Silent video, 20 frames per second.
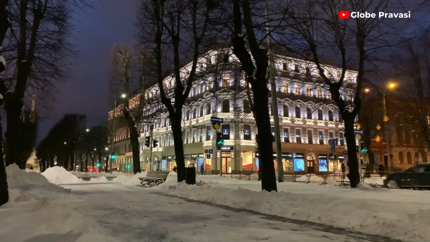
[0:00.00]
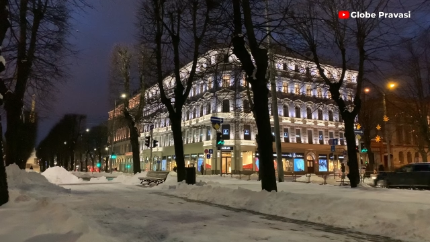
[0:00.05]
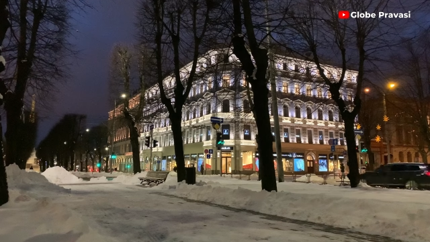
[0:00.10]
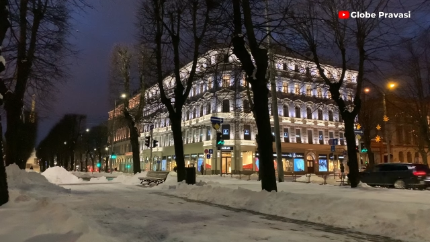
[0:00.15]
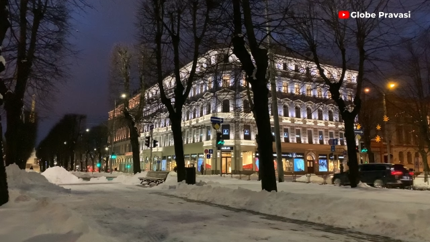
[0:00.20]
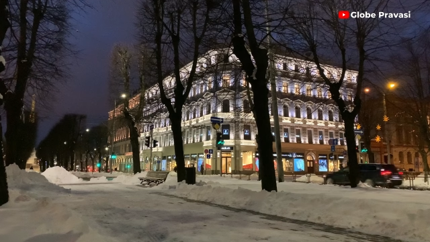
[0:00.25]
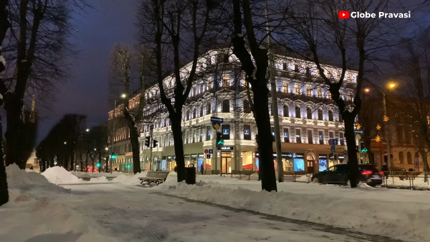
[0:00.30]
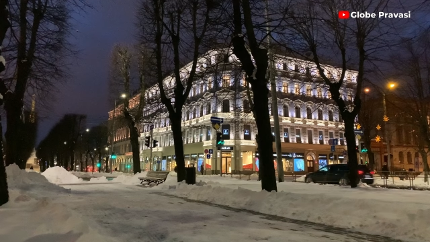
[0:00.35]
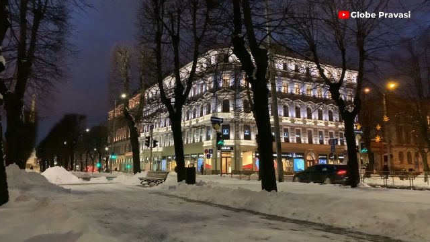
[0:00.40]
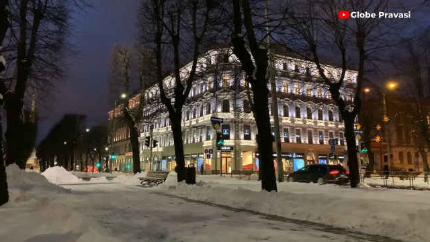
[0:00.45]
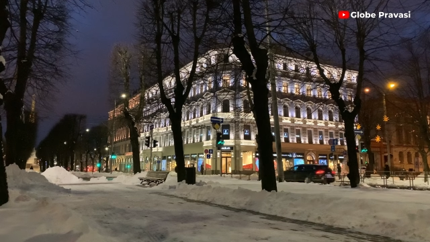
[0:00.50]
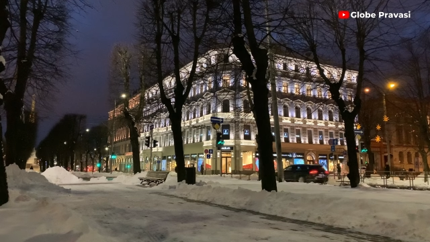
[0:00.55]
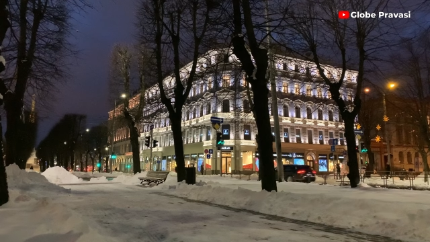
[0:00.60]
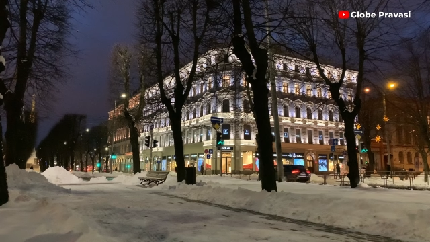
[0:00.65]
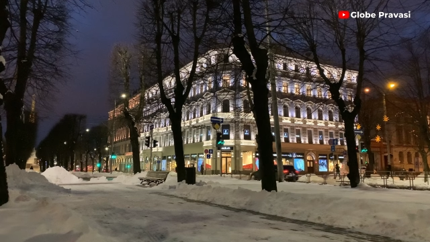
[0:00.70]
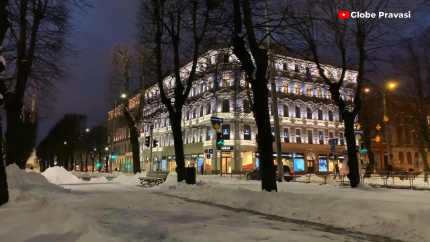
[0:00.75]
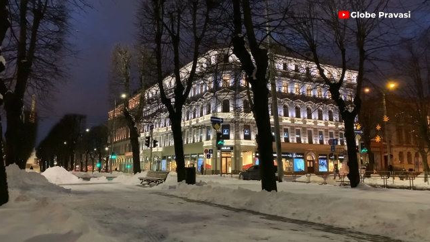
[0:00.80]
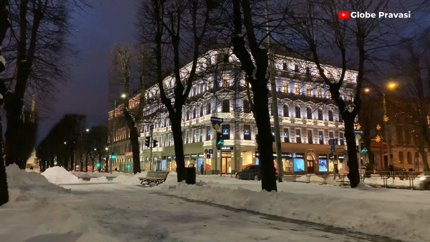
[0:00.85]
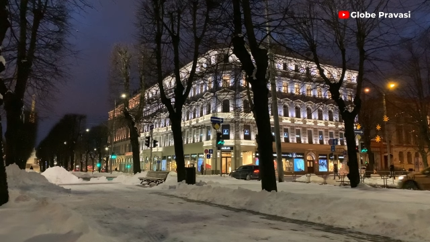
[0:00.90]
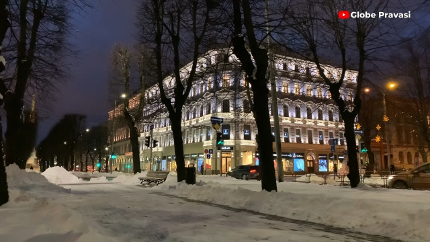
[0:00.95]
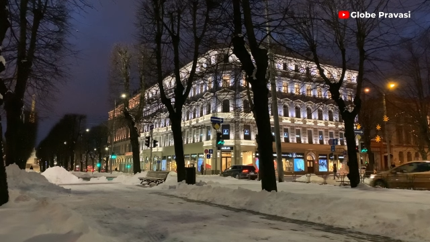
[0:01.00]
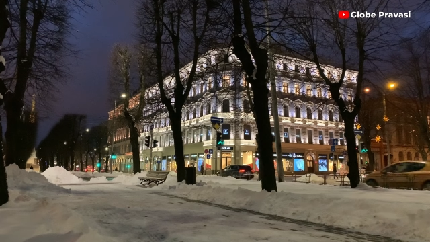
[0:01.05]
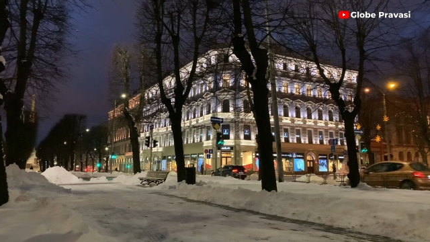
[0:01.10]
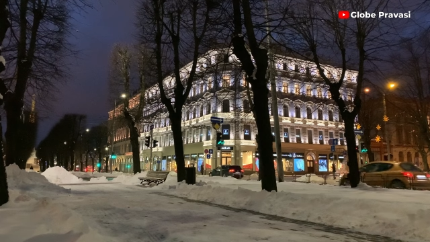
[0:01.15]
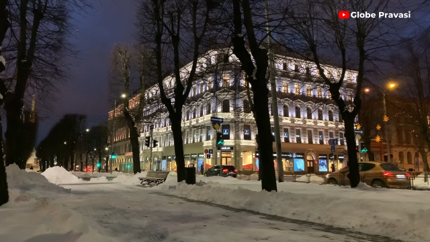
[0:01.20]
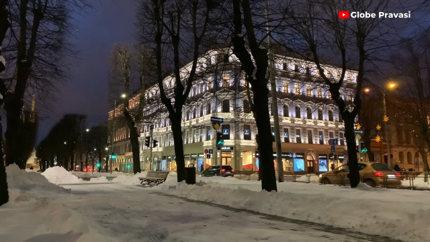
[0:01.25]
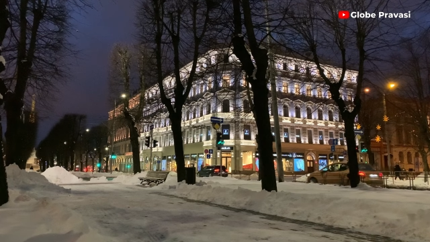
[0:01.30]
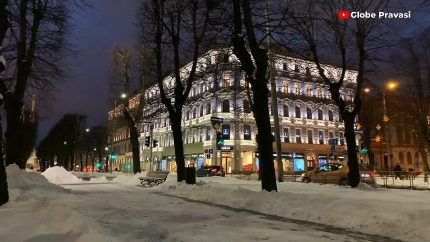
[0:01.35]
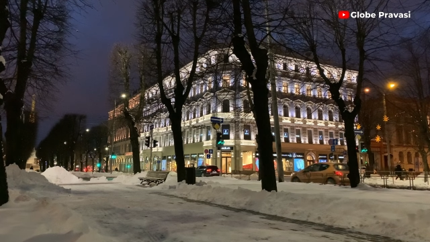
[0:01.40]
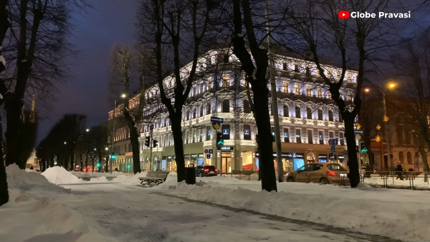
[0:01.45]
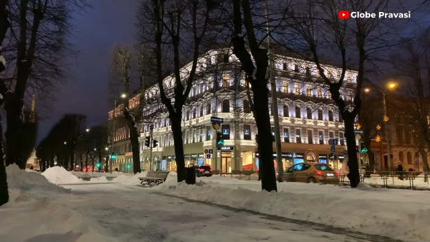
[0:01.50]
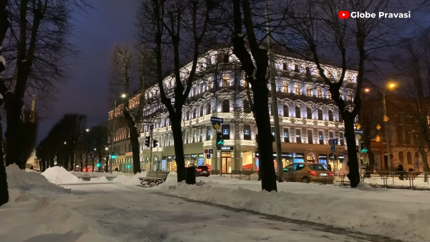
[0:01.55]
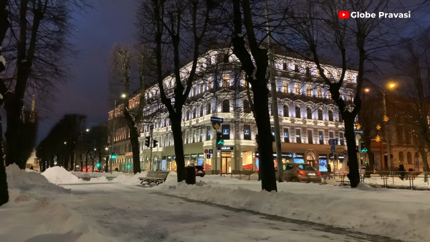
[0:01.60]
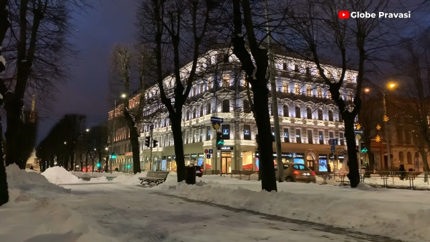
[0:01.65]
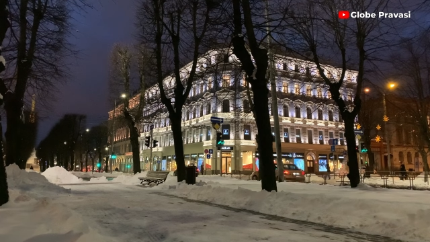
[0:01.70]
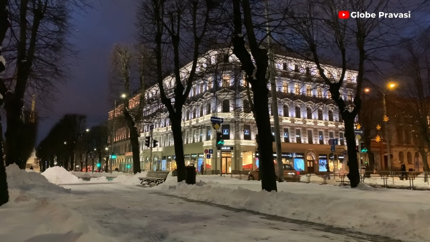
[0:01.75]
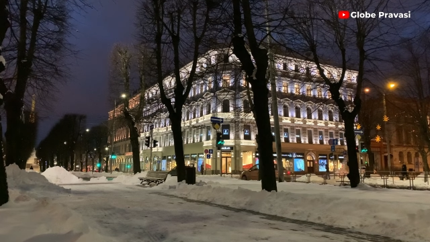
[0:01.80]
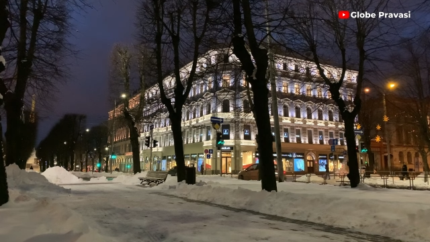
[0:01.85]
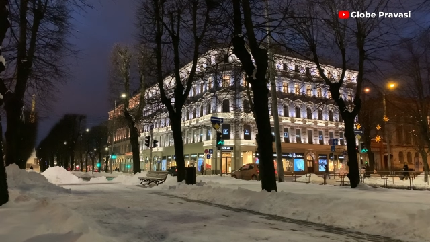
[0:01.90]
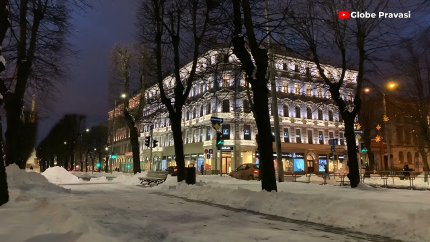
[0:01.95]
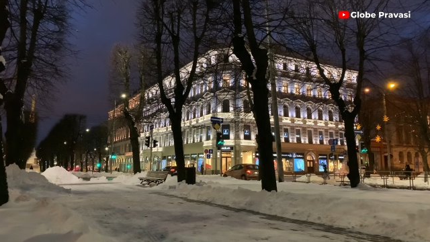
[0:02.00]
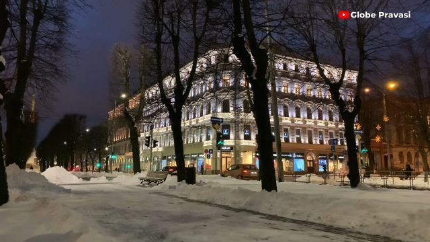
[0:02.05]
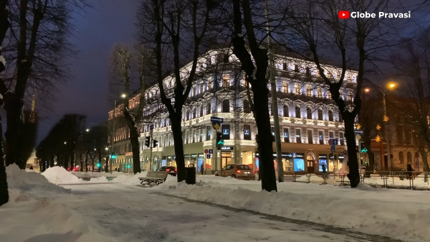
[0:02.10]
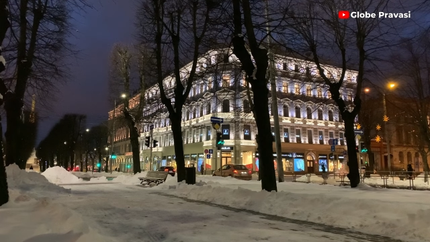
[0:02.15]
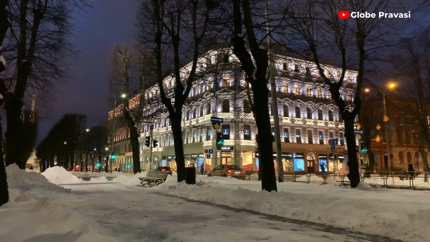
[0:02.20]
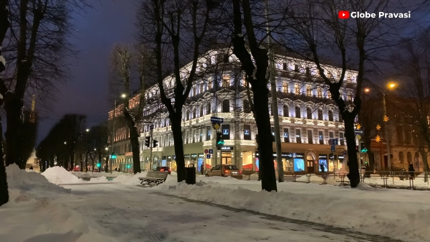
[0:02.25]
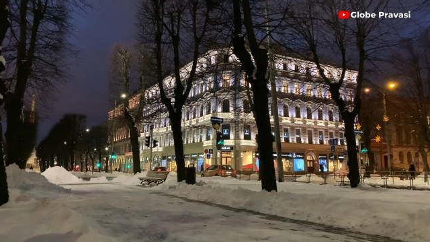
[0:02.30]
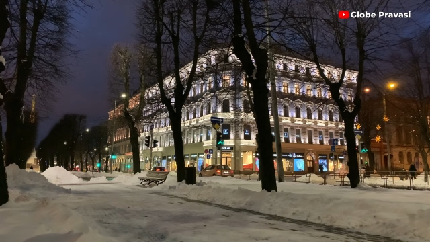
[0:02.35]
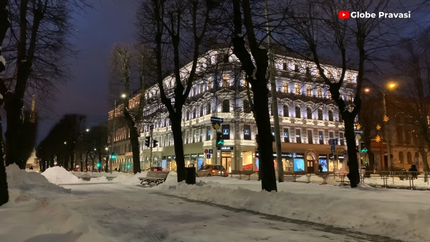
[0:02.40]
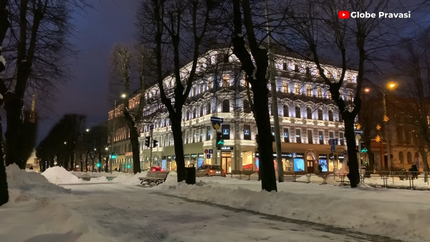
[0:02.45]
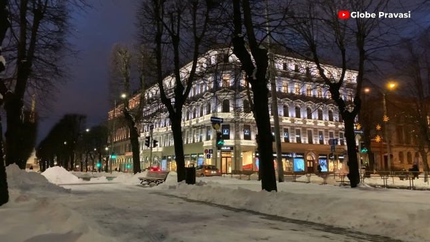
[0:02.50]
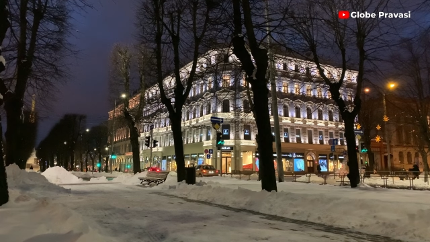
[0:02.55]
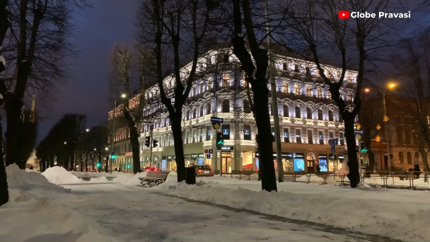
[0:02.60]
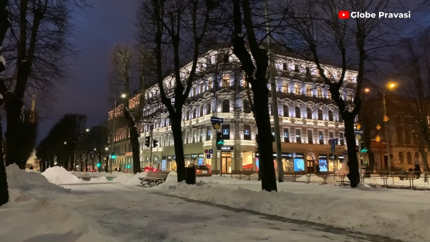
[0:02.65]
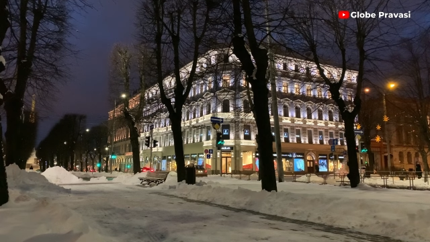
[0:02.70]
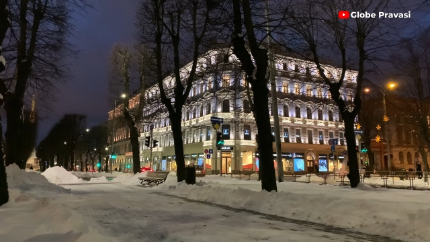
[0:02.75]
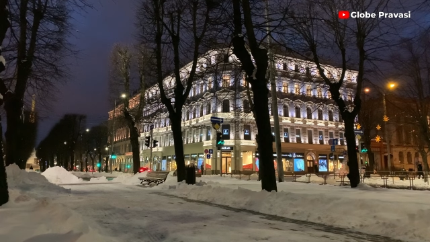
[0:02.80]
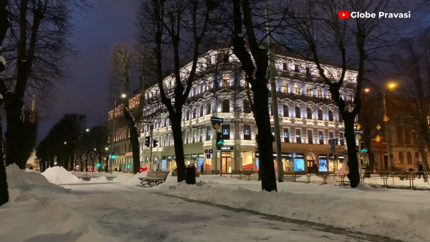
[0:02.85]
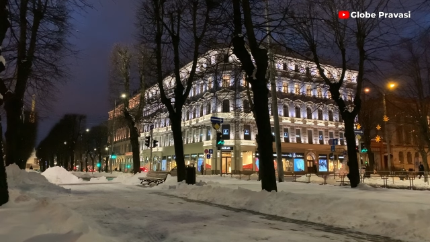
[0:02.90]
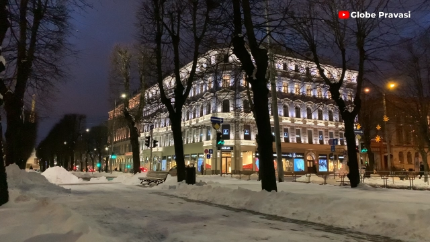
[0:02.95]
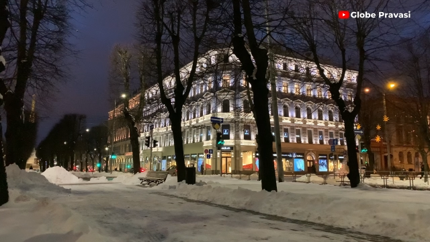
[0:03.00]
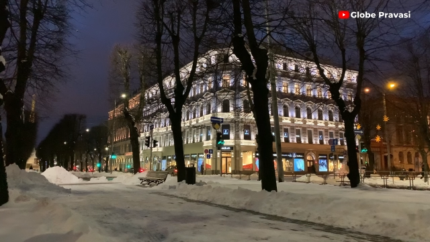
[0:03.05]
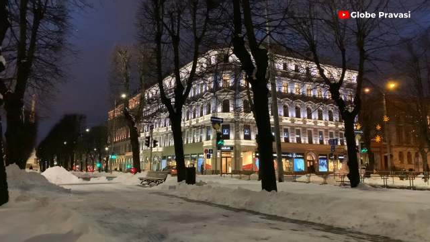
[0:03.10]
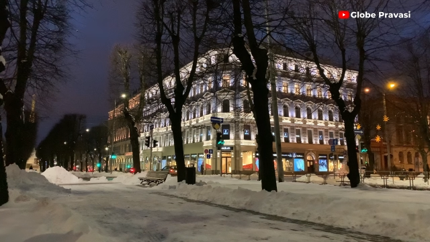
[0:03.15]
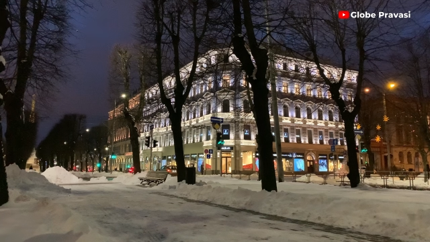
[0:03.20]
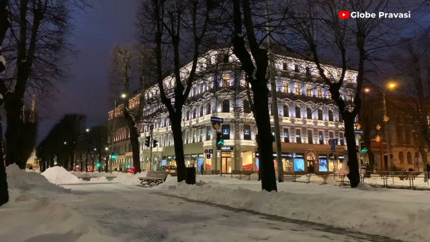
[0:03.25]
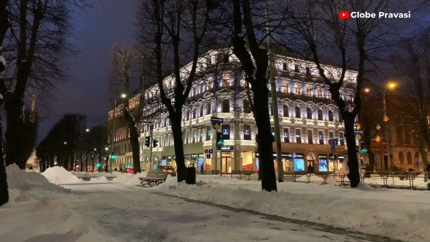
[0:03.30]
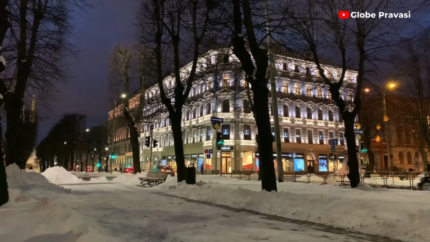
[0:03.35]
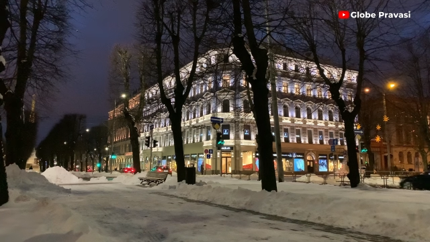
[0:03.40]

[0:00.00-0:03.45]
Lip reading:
[unreadable: no face in view]